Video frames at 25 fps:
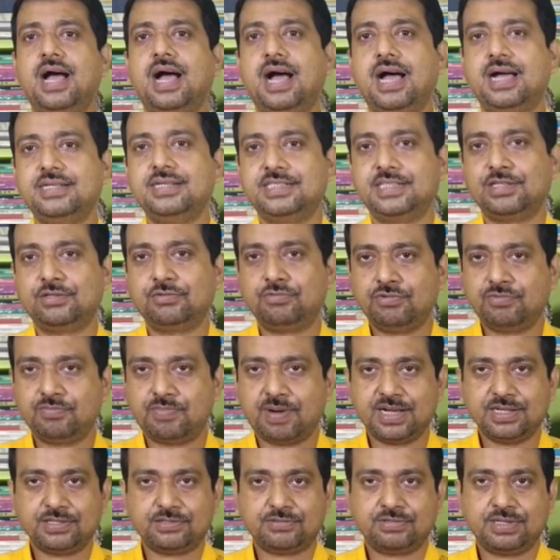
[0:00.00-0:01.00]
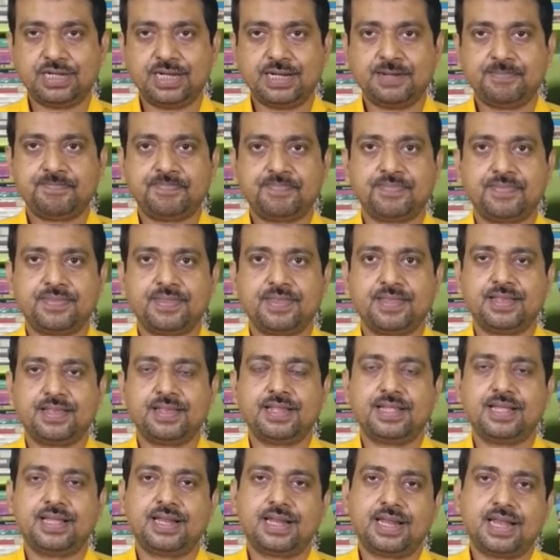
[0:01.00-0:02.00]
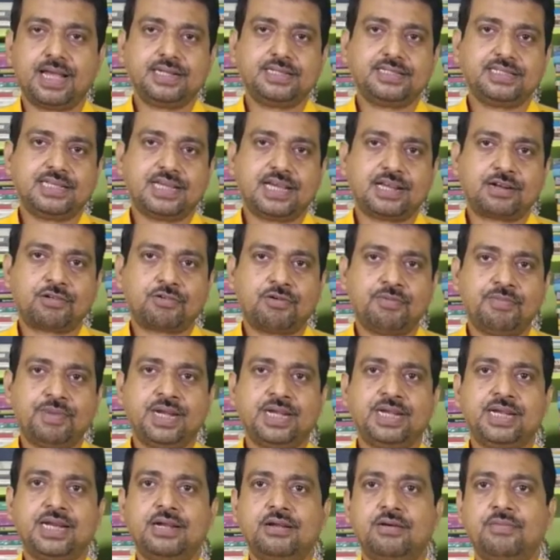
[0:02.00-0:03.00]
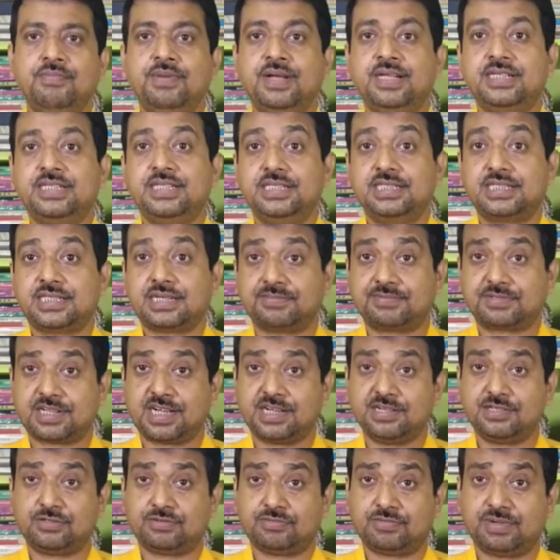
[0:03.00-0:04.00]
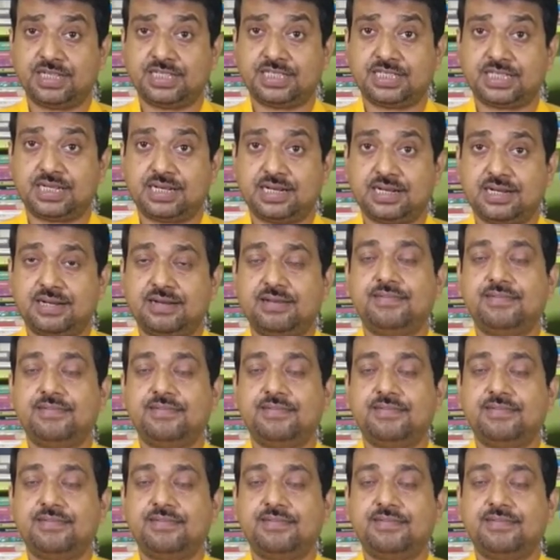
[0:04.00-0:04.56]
I say goodbye today. Like, share, comment, and obviously subscribe to my channel.